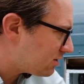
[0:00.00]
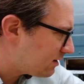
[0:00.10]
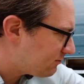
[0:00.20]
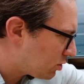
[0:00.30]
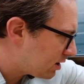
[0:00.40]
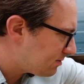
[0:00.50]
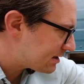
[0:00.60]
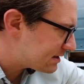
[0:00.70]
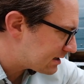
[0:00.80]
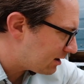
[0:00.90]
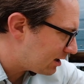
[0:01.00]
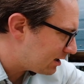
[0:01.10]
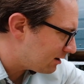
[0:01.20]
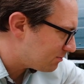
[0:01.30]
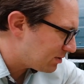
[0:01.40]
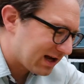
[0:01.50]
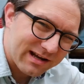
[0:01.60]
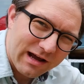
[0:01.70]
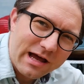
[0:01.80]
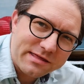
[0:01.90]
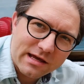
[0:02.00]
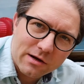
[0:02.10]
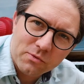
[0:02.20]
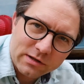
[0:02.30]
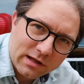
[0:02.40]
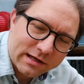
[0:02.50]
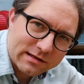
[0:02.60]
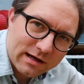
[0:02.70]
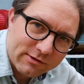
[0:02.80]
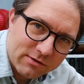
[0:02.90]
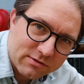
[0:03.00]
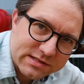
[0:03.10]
don't even worry about this area here, but I think I would like to have a little